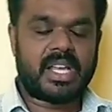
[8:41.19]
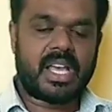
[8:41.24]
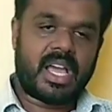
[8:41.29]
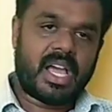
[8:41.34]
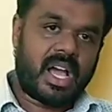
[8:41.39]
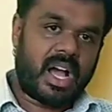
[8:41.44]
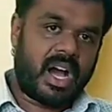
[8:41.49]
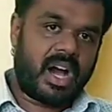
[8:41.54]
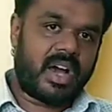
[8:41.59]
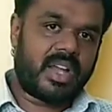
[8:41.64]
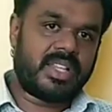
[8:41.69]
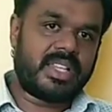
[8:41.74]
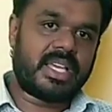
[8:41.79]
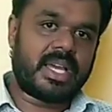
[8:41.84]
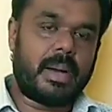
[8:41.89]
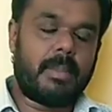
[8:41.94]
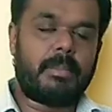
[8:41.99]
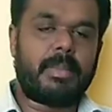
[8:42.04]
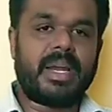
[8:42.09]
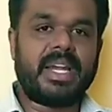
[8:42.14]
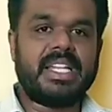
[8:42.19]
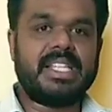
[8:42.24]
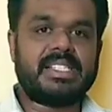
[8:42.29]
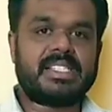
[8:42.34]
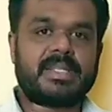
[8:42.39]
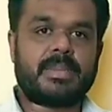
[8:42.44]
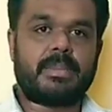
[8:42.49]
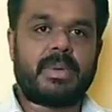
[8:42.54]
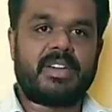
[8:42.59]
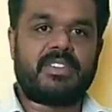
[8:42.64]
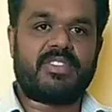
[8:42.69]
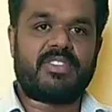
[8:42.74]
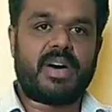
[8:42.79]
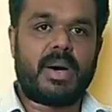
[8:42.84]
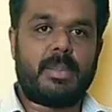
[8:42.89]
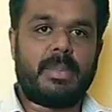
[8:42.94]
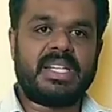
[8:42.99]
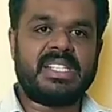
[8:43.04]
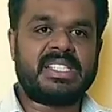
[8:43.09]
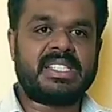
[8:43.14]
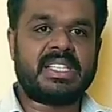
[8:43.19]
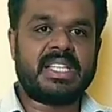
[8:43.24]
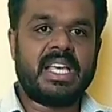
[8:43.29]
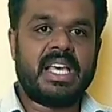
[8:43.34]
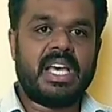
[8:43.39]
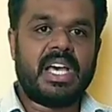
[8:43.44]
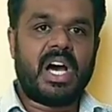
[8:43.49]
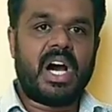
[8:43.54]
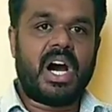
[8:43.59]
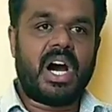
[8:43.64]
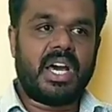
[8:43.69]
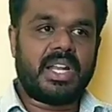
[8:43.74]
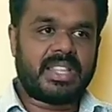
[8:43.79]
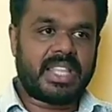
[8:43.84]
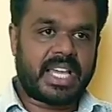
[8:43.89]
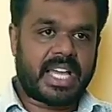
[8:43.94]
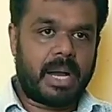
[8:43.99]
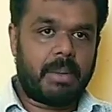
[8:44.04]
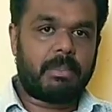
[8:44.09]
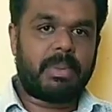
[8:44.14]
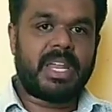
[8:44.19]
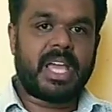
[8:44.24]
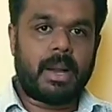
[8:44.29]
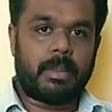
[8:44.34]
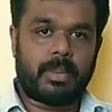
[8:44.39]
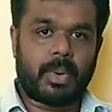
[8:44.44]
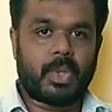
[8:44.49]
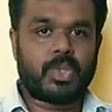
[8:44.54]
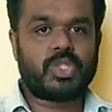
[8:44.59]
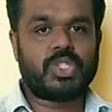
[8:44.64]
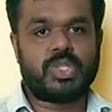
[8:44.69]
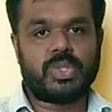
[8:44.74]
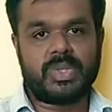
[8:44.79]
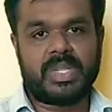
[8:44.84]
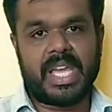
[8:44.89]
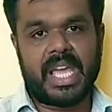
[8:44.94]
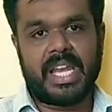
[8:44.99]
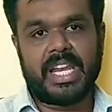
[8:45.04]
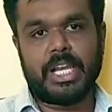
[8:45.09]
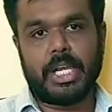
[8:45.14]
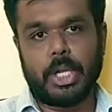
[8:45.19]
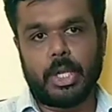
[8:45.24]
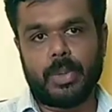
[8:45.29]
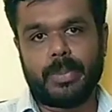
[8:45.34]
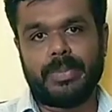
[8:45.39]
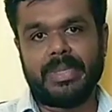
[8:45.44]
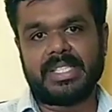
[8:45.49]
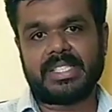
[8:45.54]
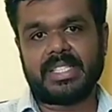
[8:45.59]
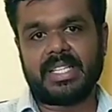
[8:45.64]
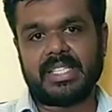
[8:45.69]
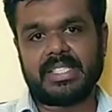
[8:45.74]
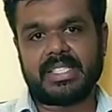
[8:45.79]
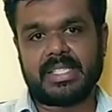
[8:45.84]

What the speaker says: or the company's performance or the company approach to the any new business,